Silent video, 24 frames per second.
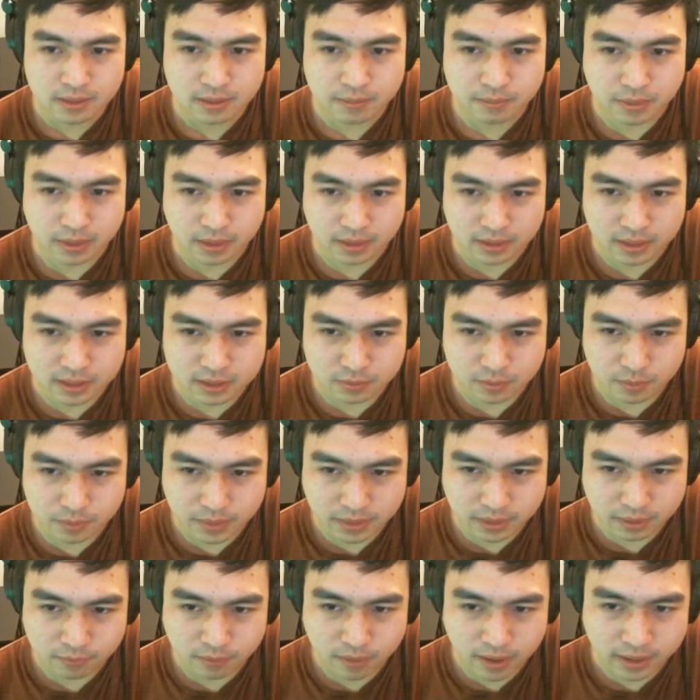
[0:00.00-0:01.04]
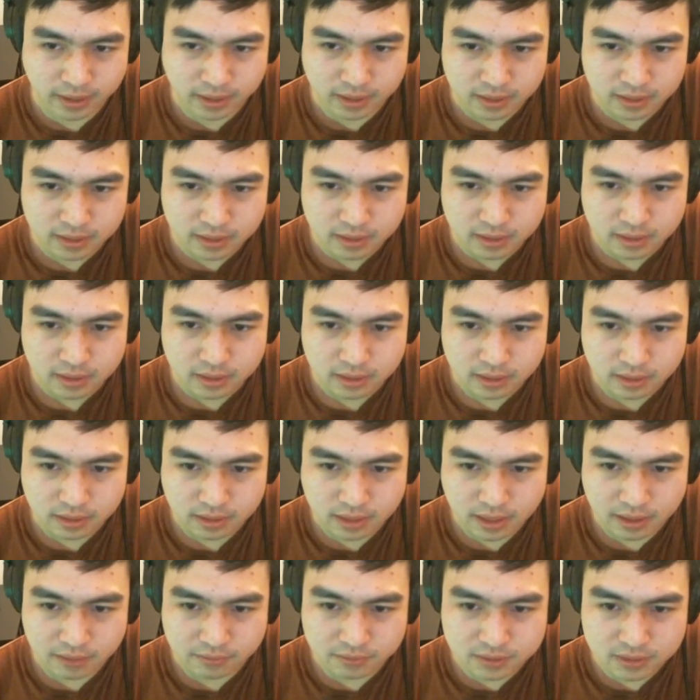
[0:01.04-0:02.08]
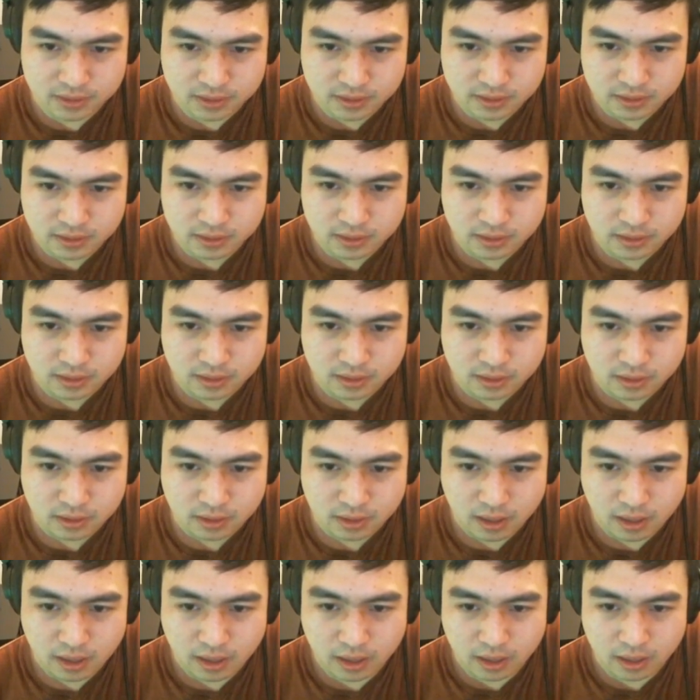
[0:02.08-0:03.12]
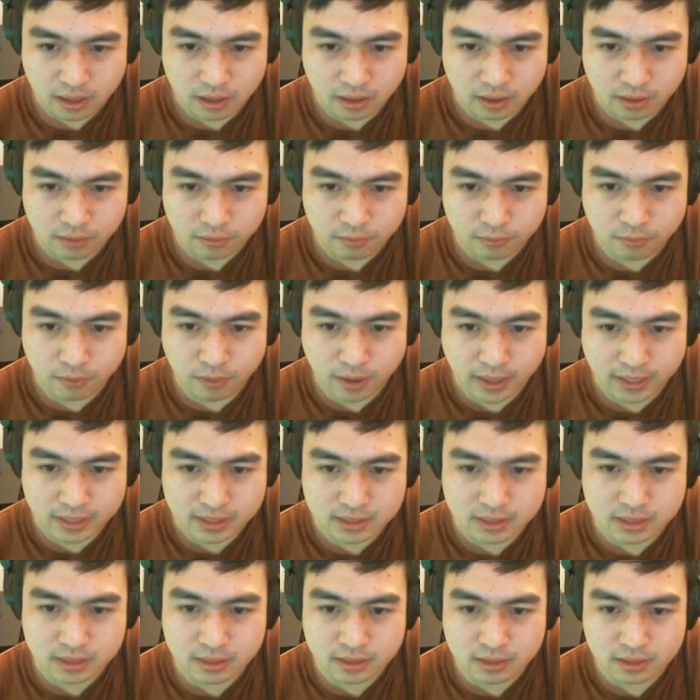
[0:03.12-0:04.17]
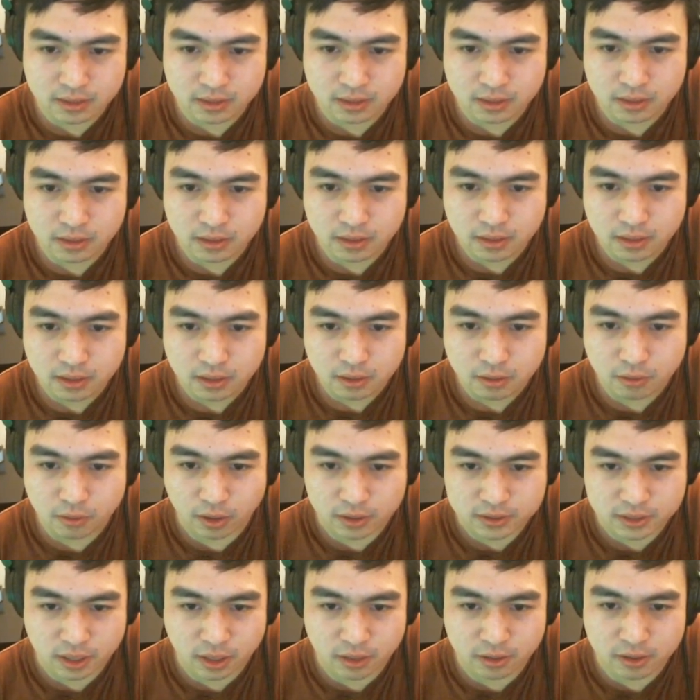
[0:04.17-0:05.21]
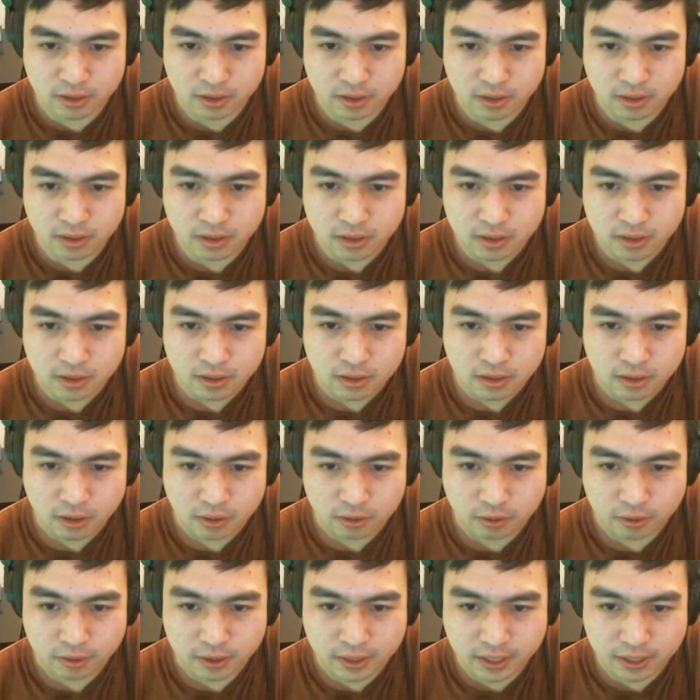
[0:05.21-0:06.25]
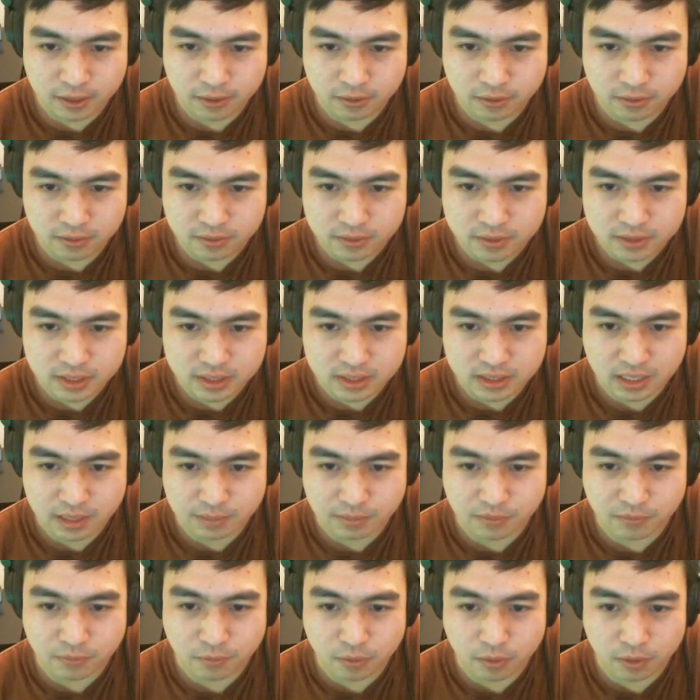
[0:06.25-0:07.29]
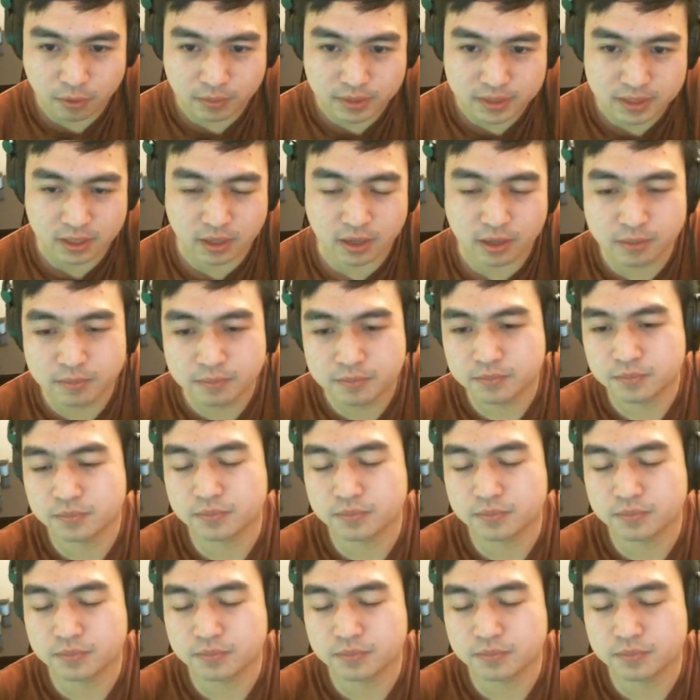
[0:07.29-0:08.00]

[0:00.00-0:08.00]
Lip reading: But this would be right, left, right, cross under heel, just like before we saw.